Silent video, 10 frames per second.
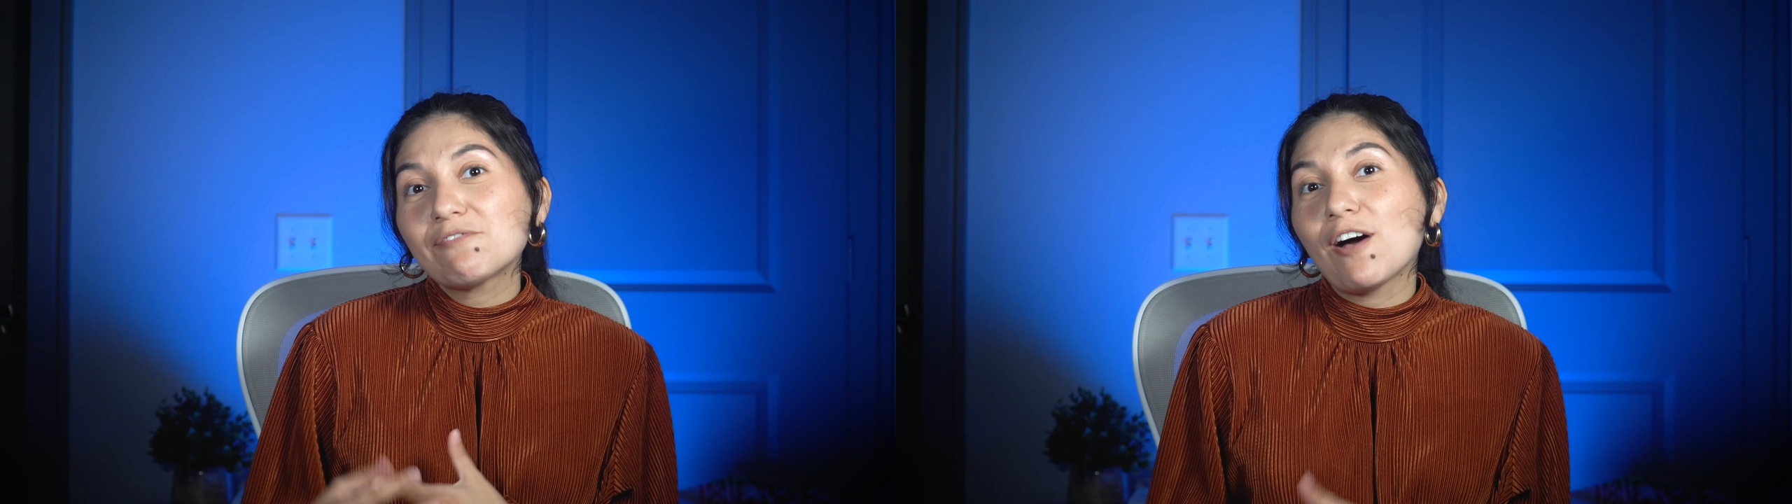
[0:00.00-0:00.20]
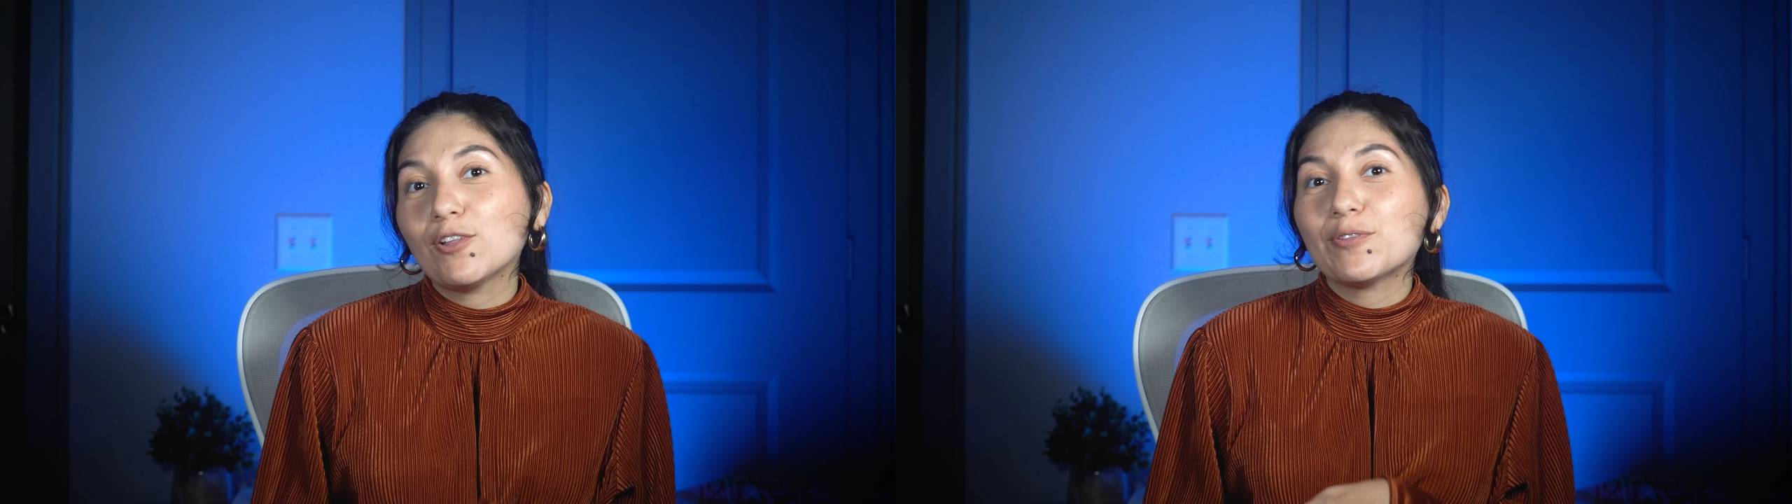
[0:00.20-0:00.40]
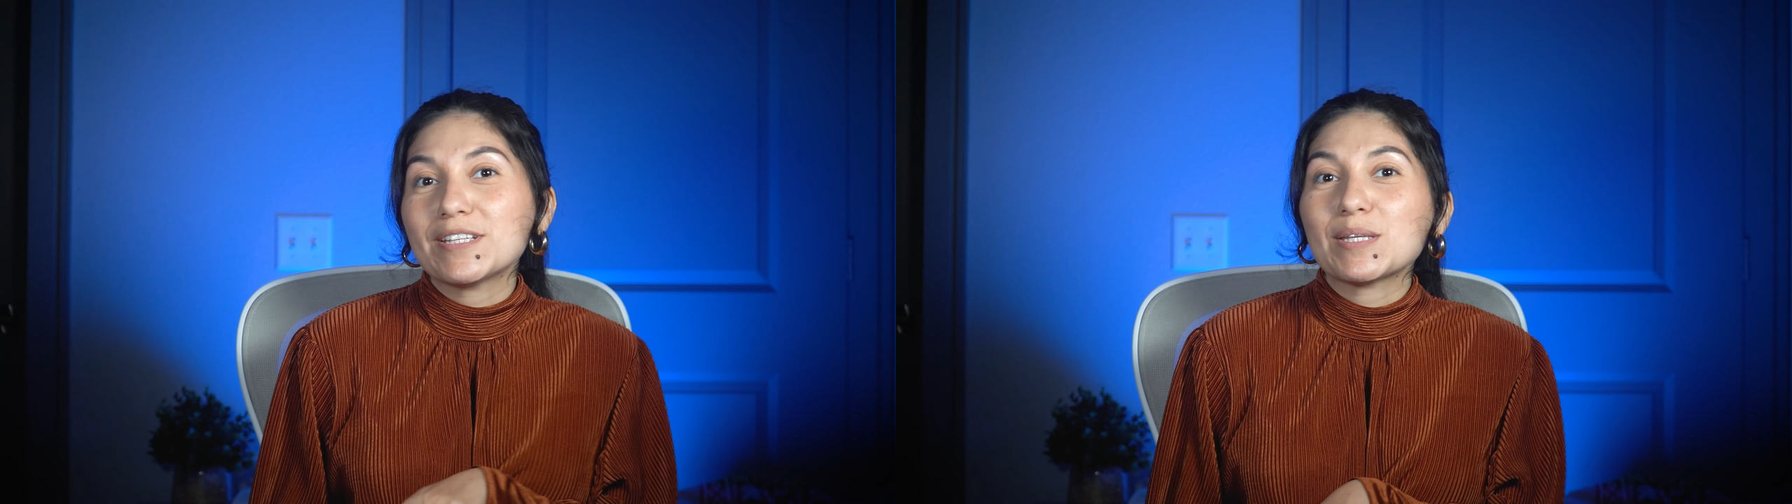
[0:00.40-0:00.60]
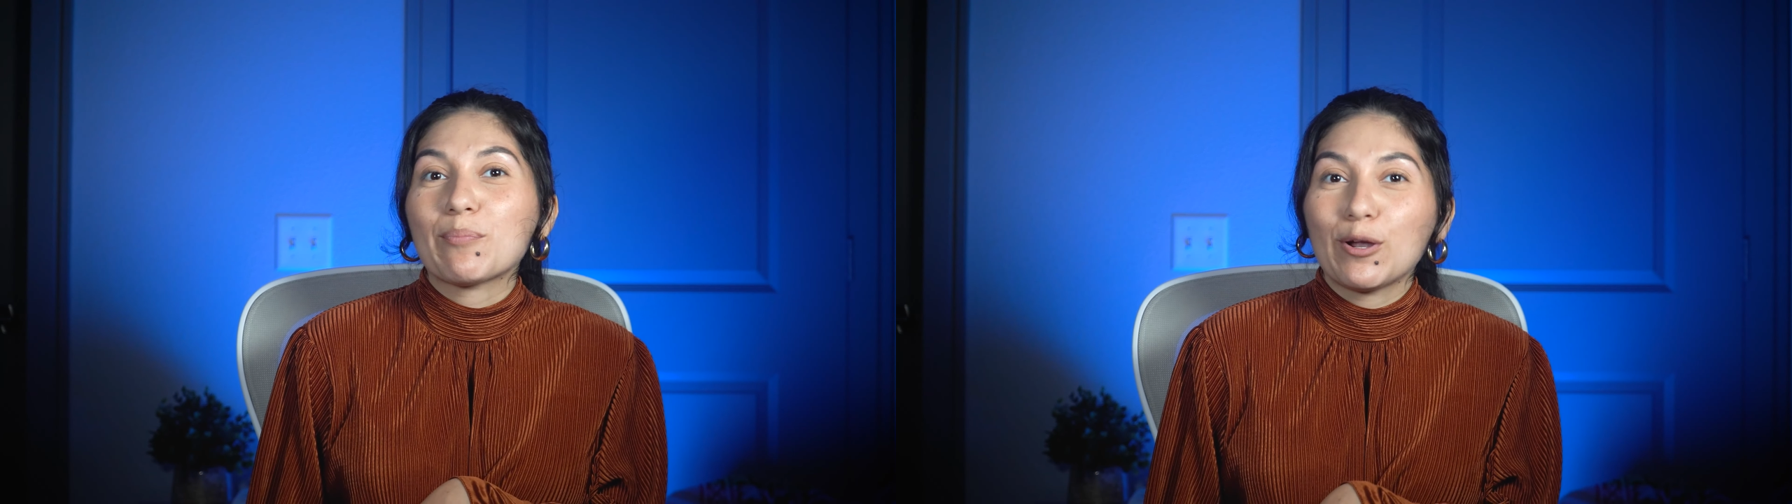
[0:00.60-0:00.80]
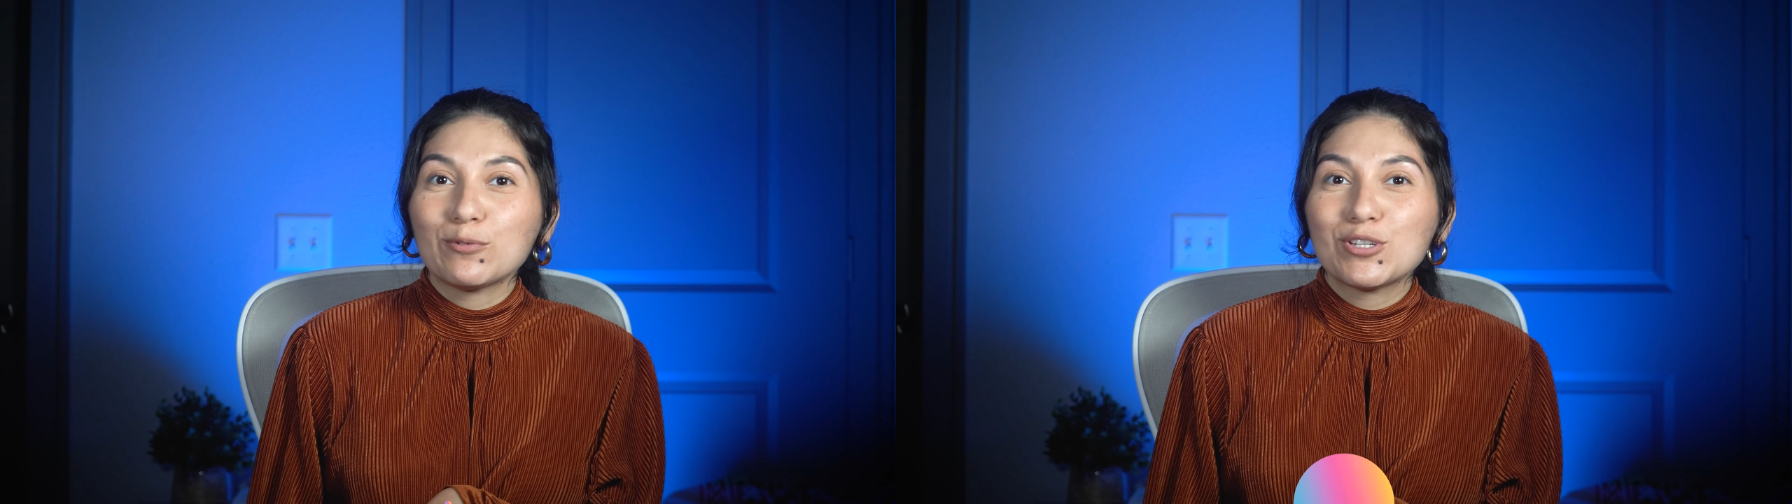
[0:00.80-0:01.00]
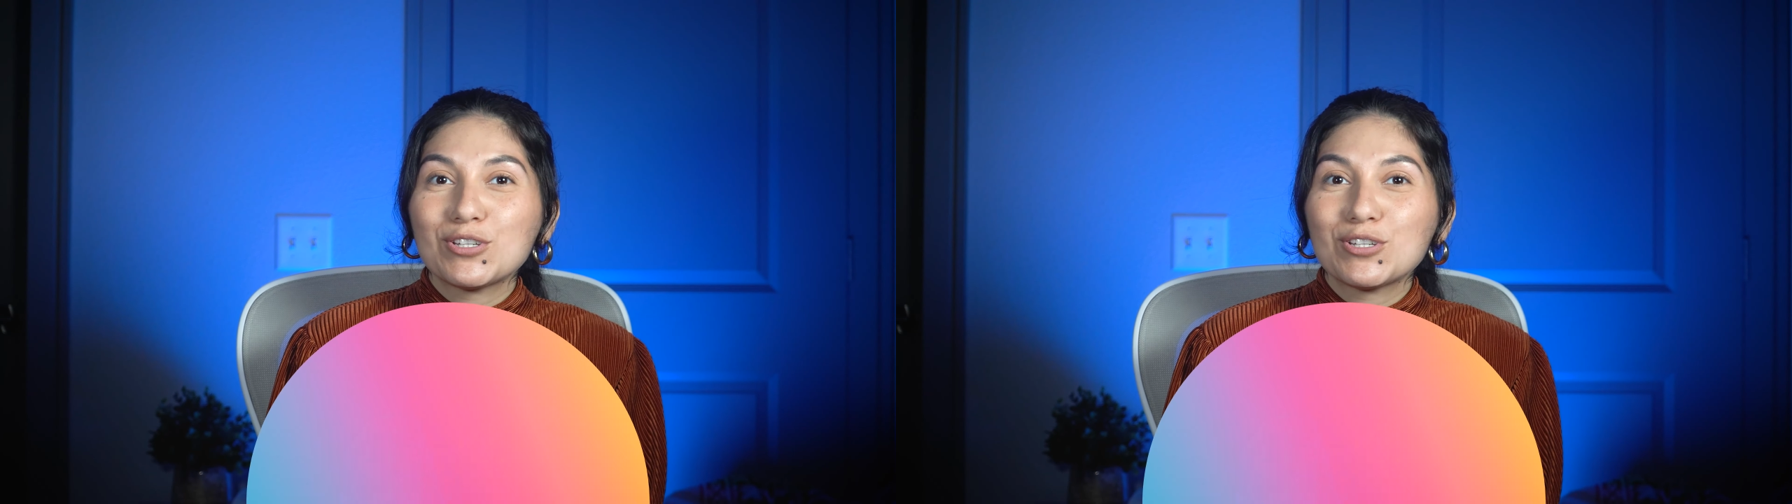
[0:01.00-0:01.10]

follow this approach.